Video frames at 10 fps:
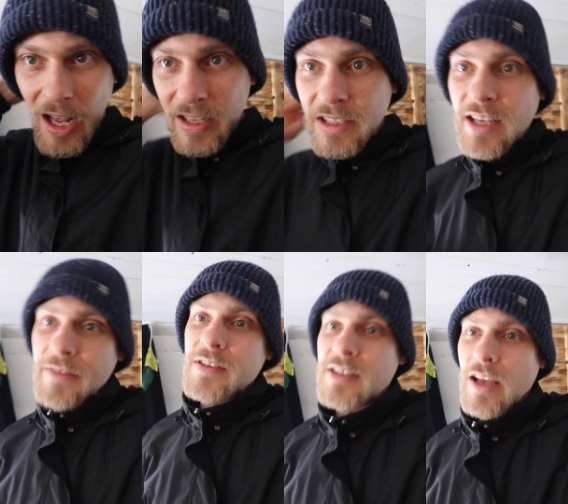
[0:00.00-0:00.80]
probably
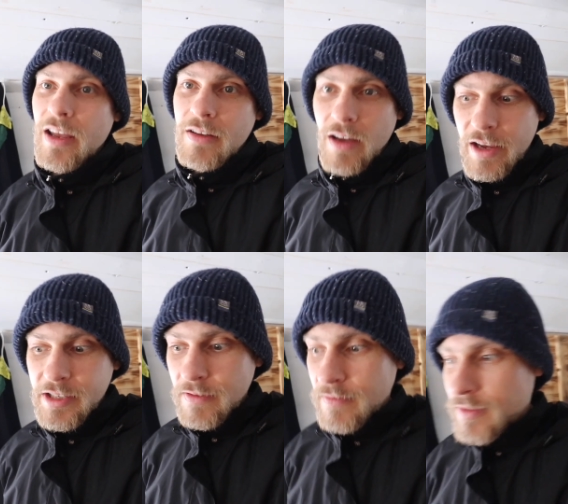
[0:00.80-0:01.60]
safe to say you
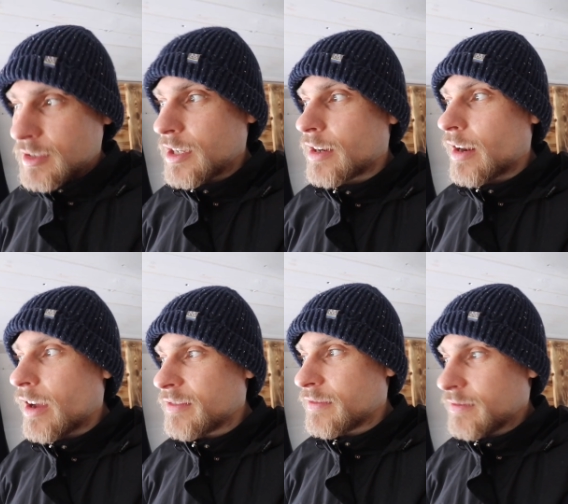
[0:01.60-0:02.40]
guys have seen
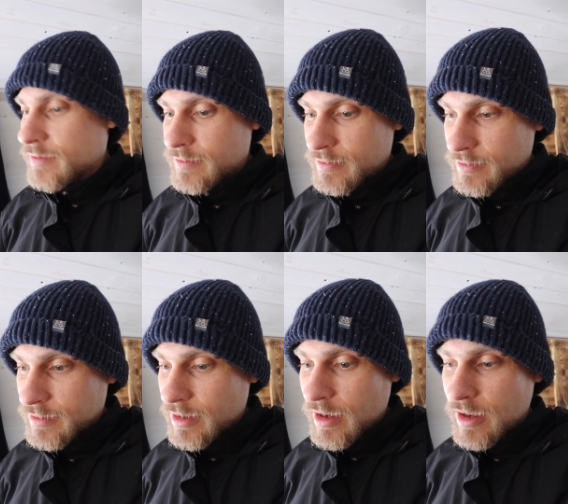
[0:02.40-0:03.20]
enough
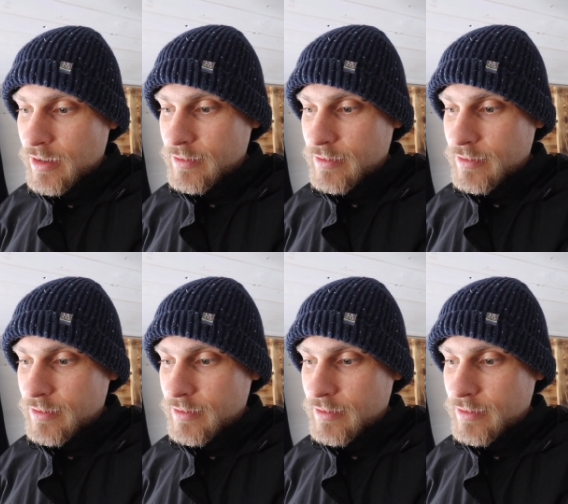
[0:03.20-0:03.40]
uh,